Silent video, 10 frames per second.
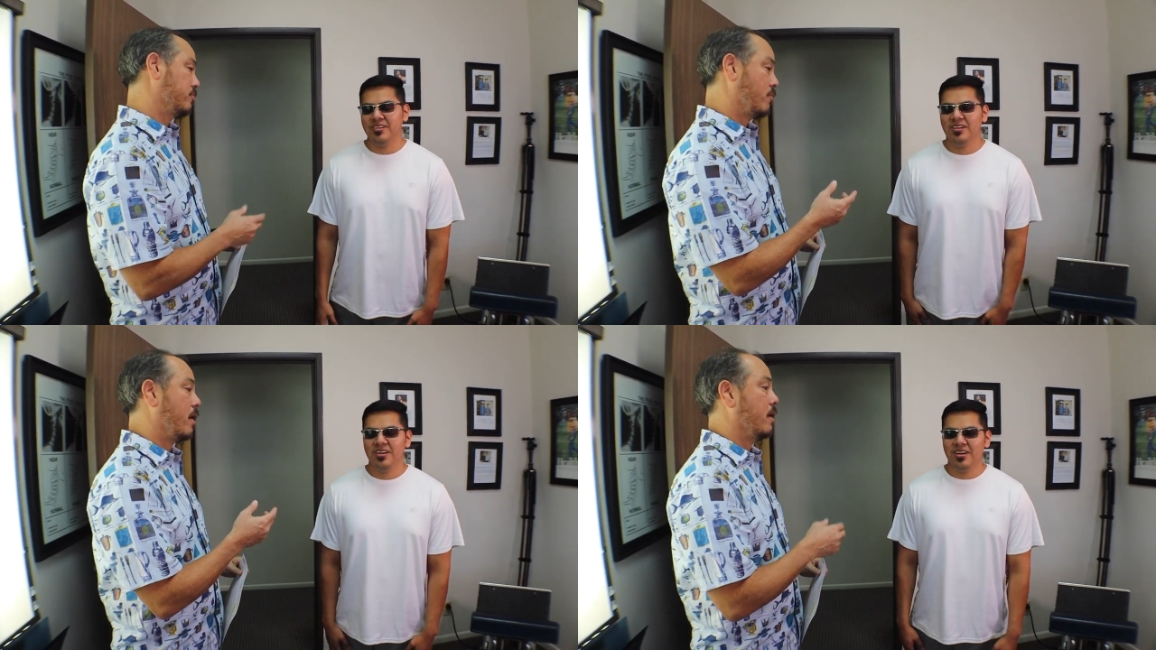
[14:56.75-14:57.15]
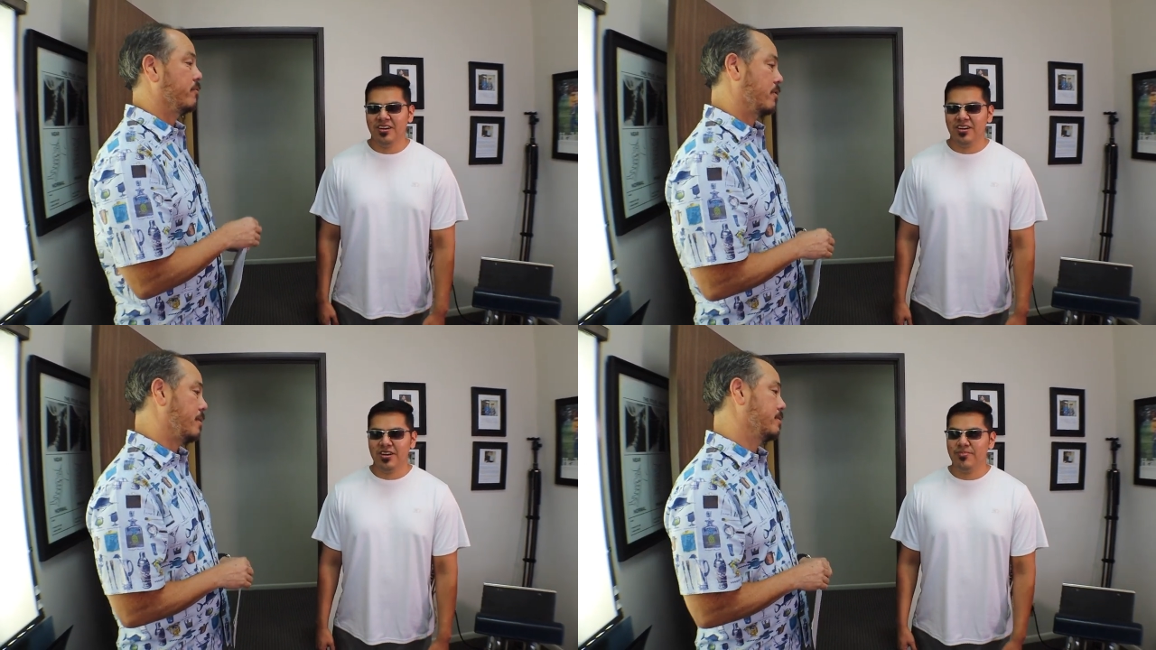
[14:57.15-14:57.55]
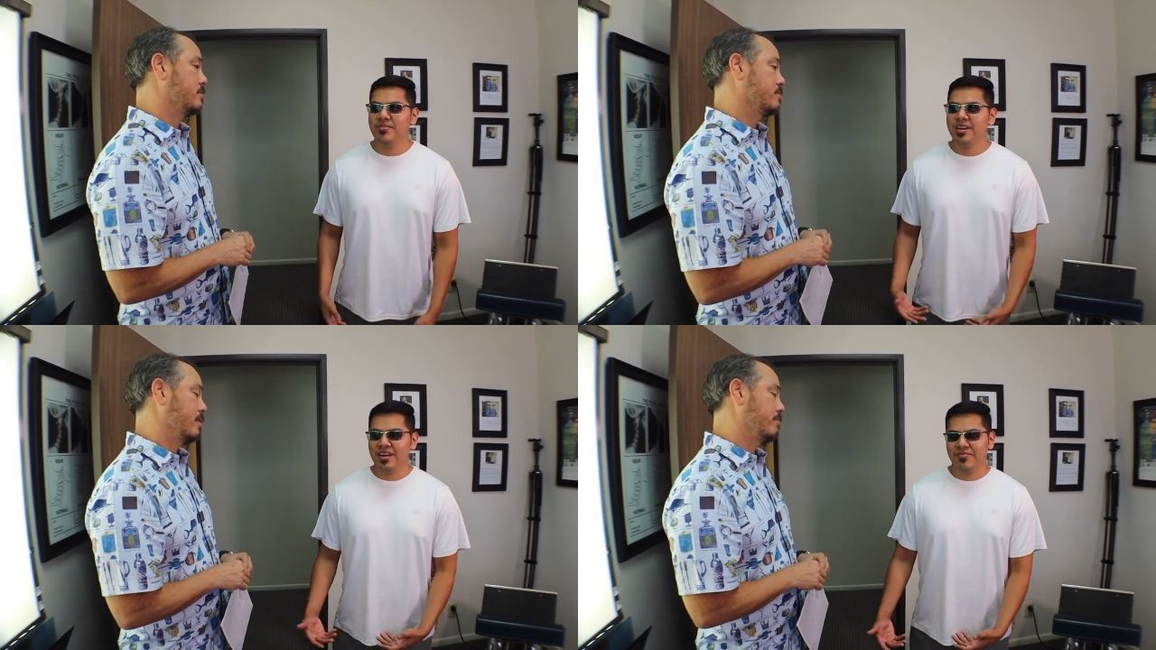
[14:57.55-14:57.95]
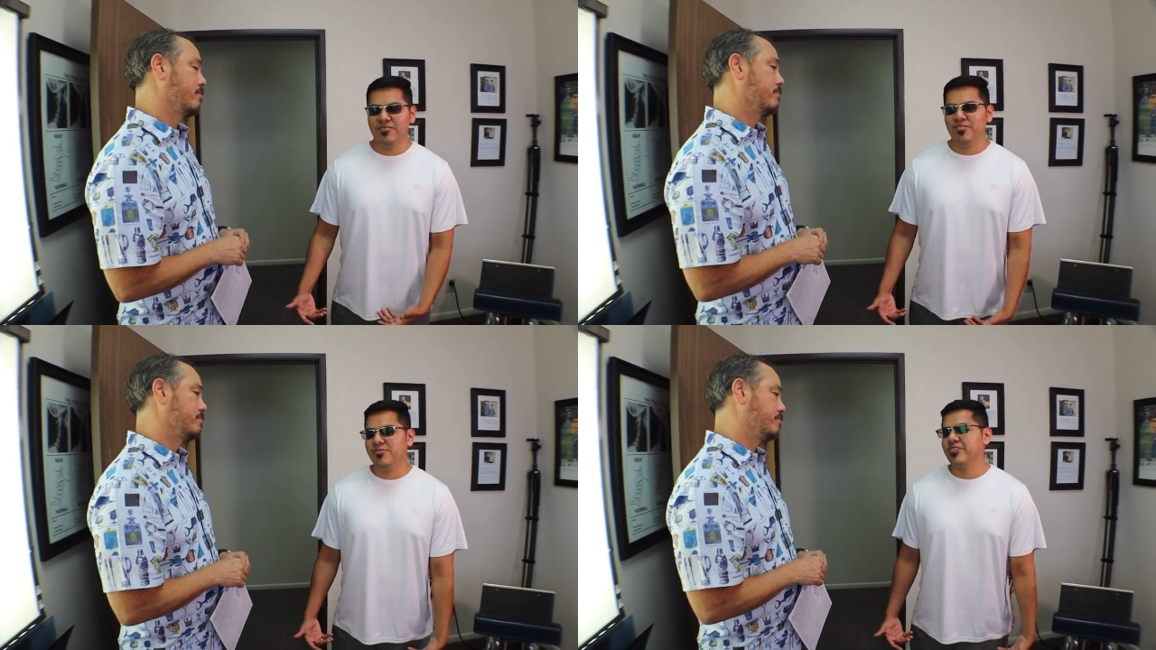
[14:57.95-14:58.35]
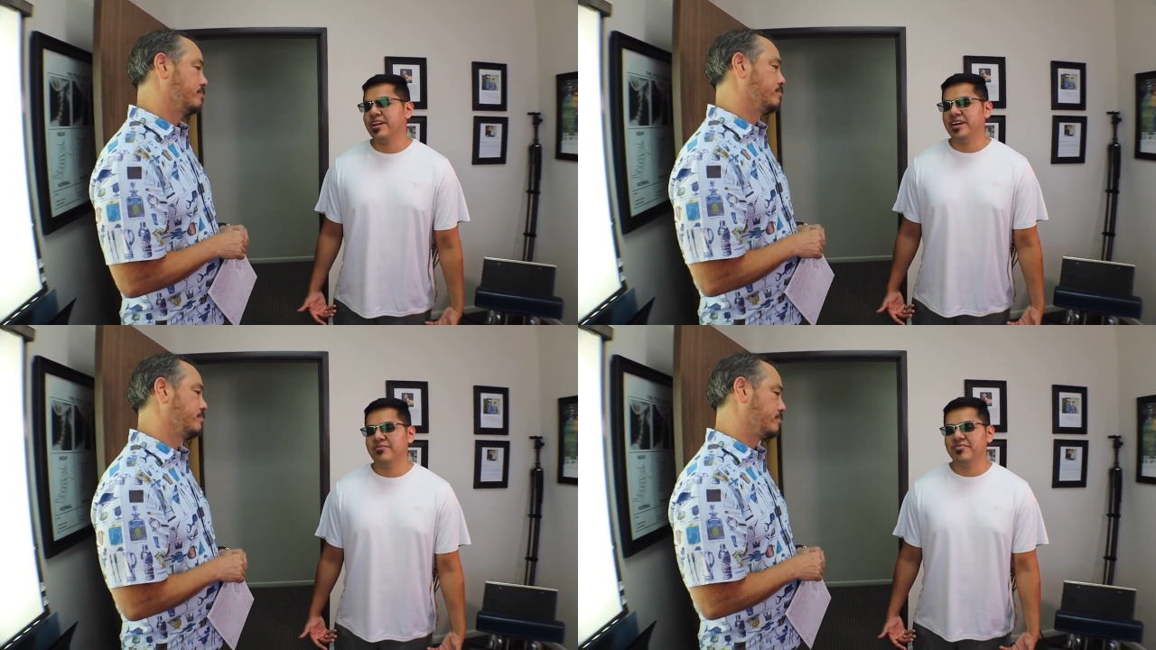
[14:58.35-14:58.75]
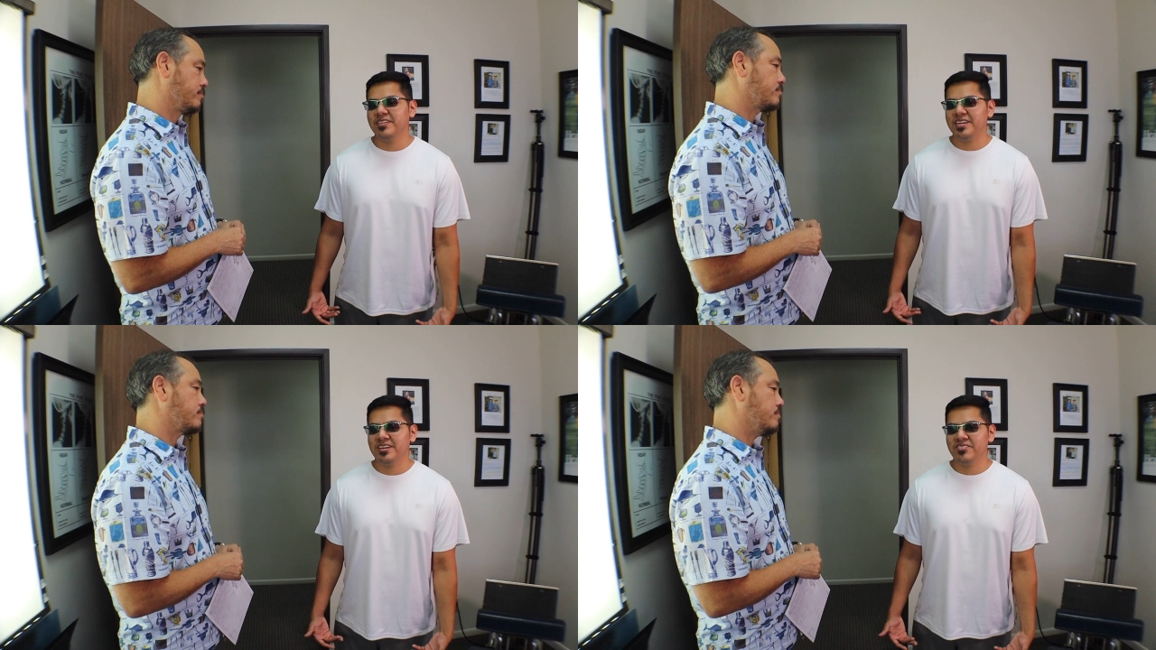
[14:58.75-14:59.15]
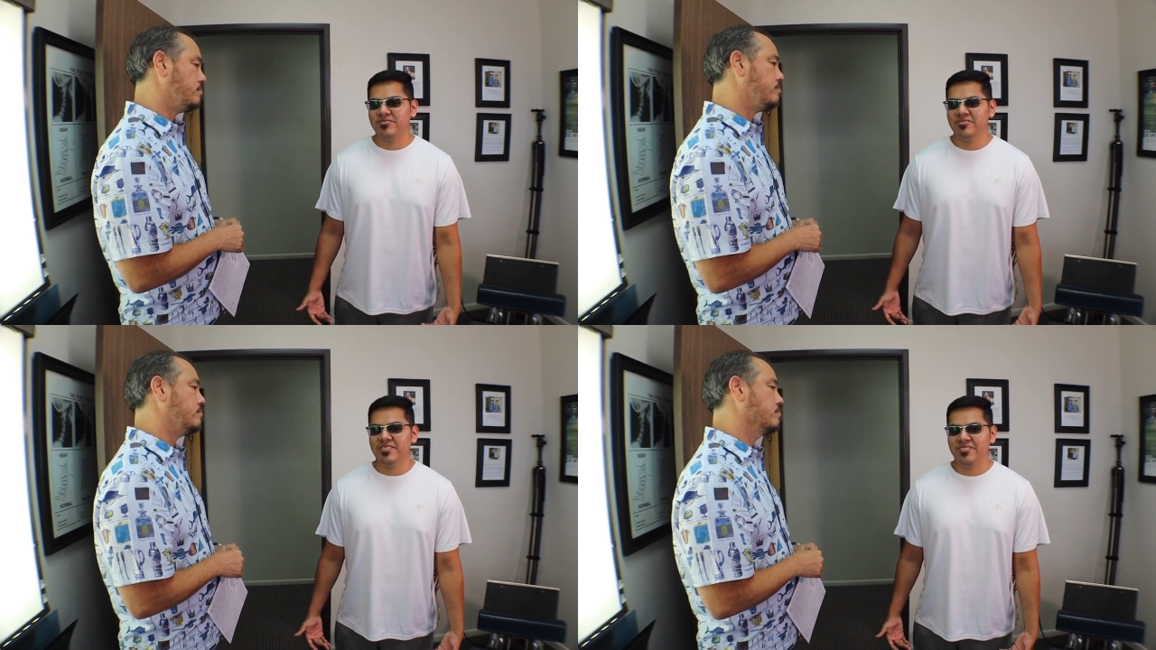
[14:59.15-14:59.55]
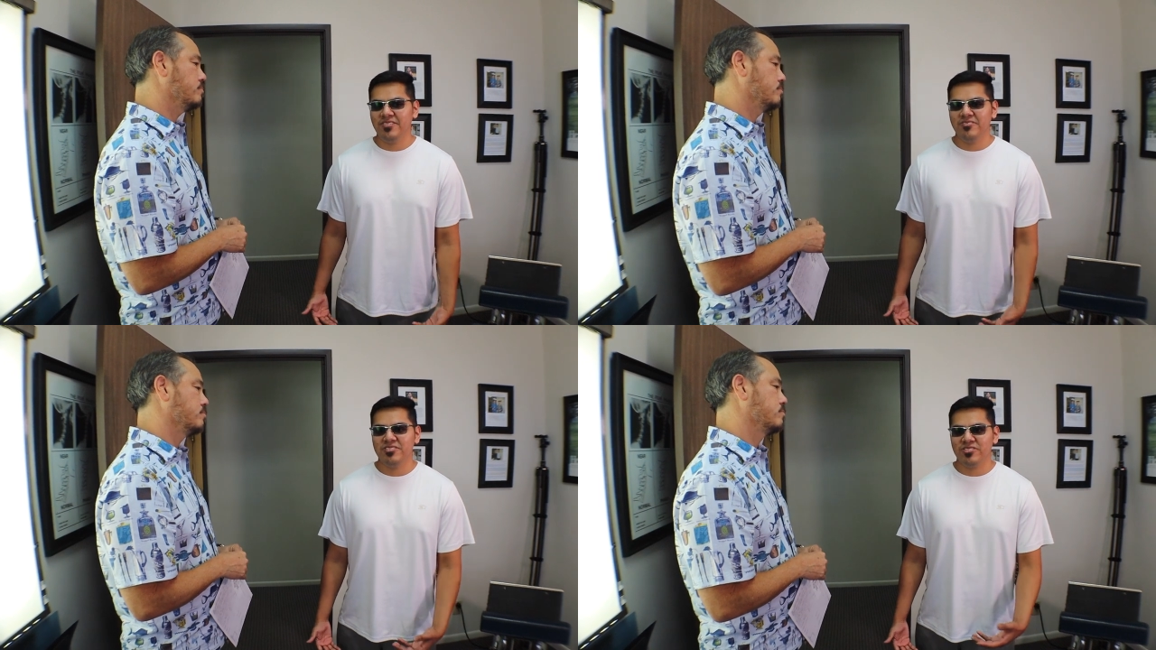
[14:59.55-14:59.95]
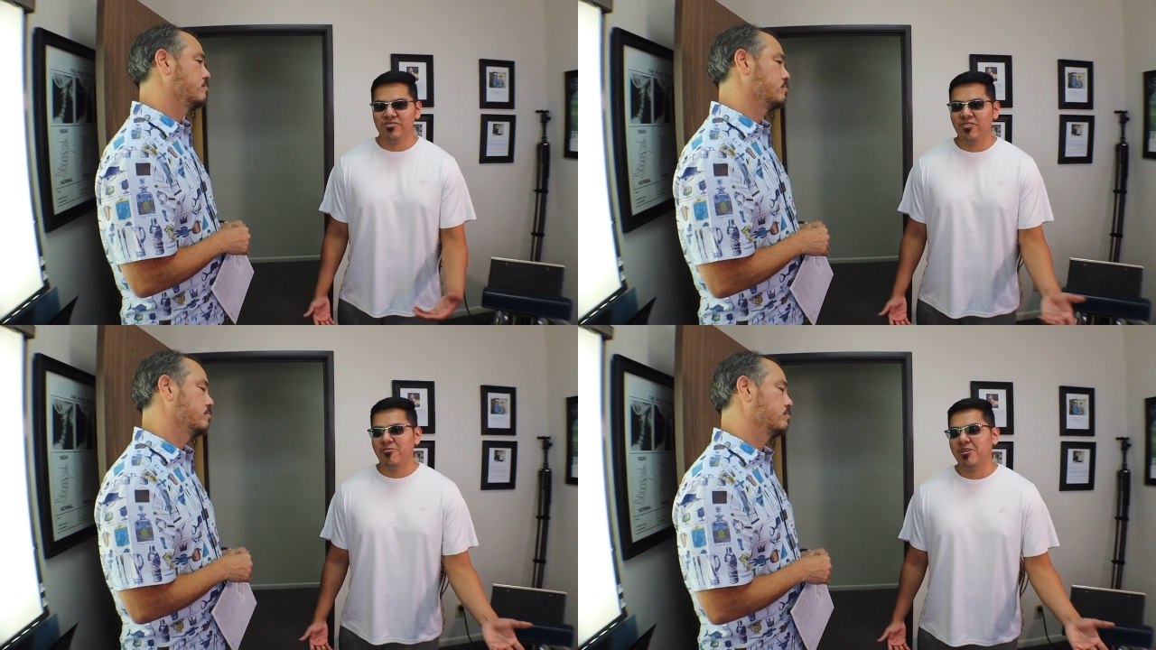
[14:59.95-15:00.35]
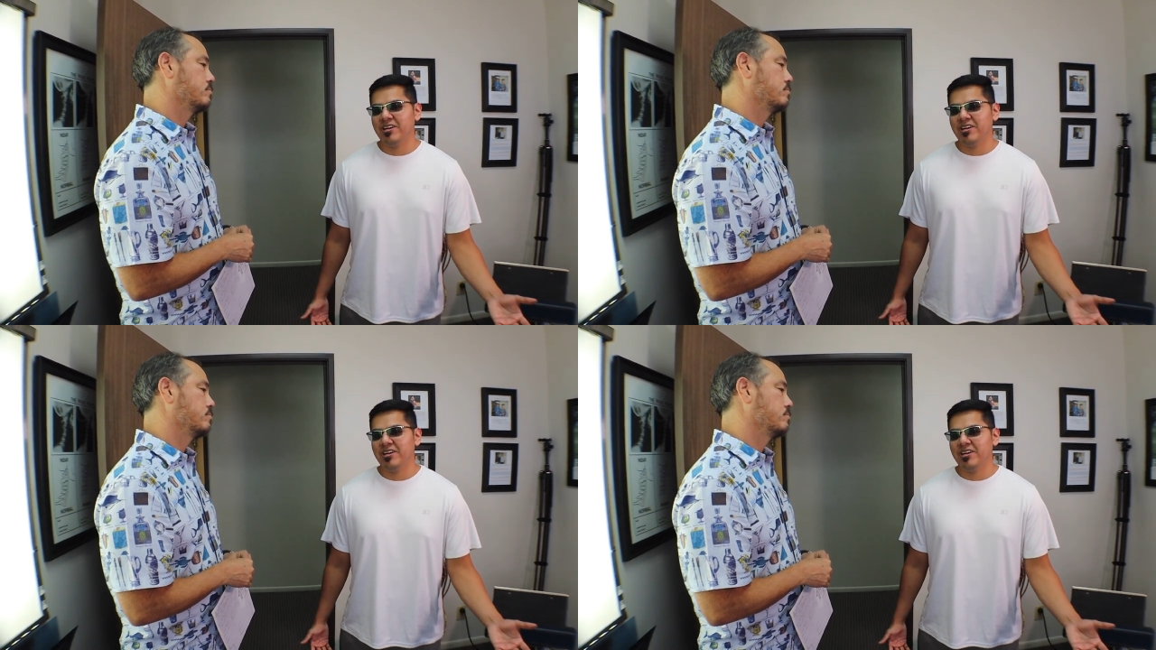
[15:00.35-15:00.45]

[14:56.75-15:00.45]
Speaker 1: That's right. I, um, this, yeah. I feel more confident now to you know just go